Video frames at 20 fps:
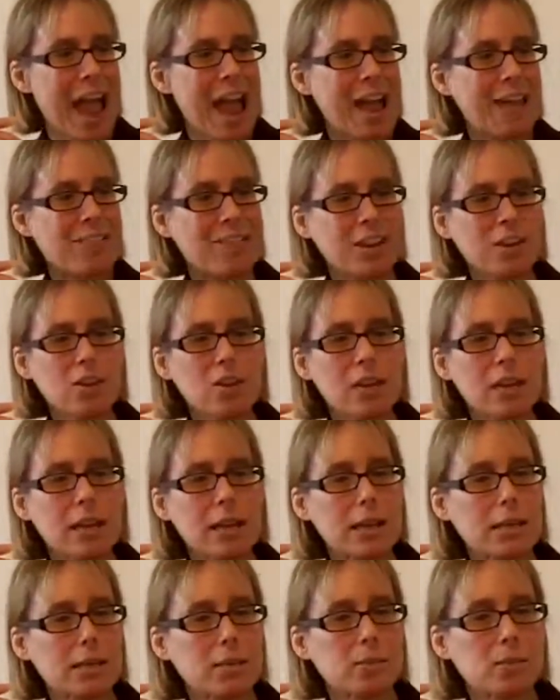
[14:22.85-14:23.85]
And then you're going to
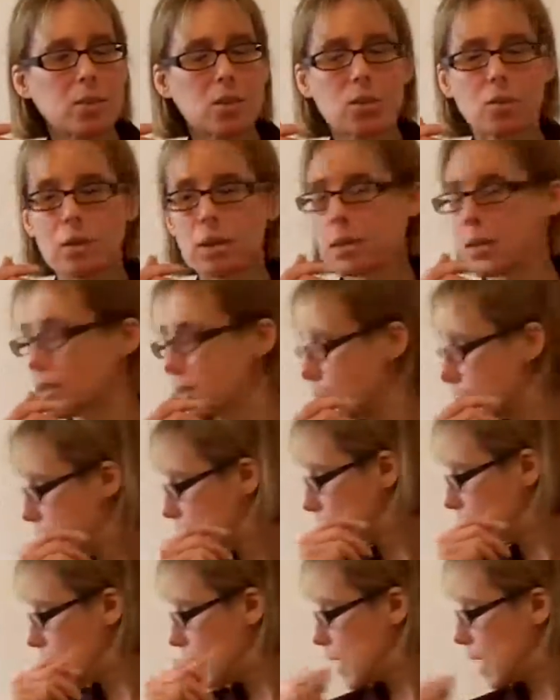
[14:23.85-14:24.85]
get some students to
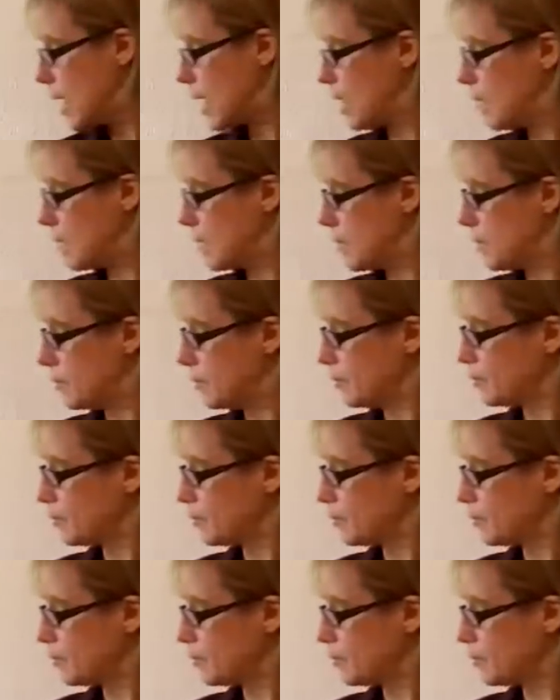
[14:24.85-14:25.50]
create